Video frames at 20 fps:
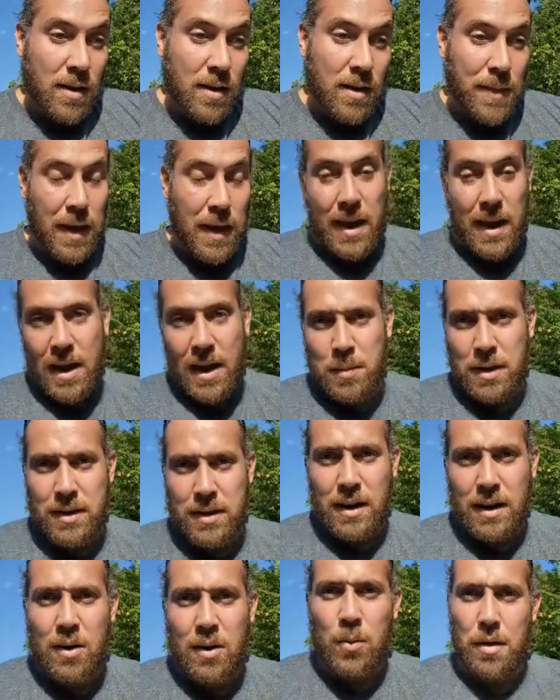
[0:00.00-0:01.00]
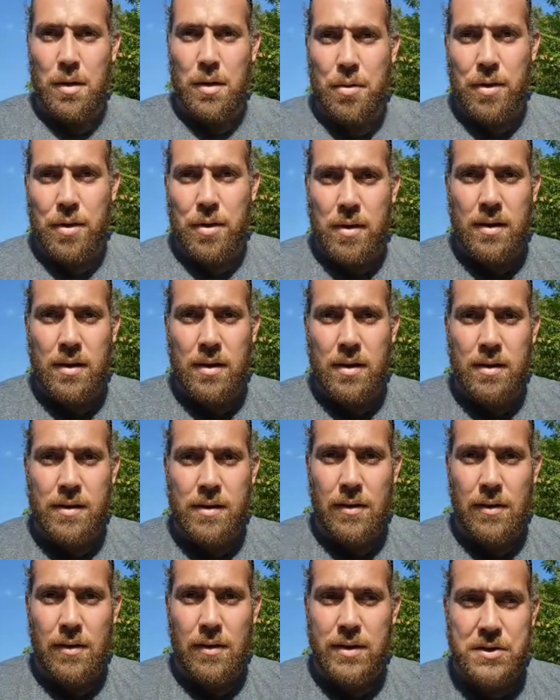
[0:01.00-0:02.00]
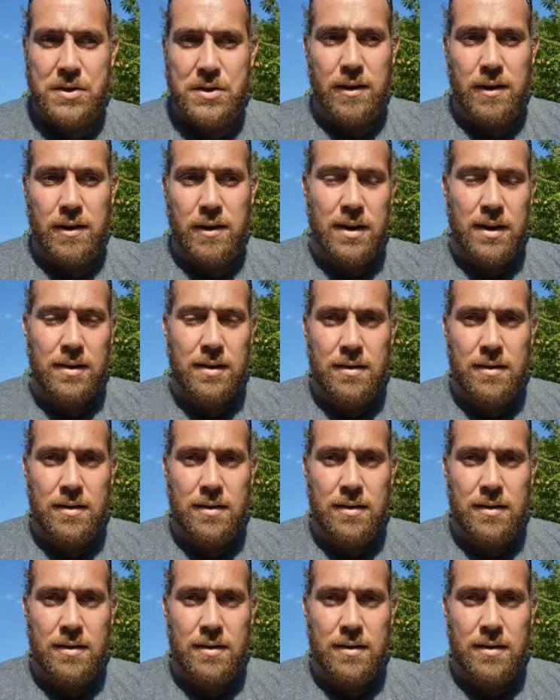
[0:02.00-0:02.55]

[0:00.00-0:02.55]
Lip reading: they had to be dealt with, obviously, right?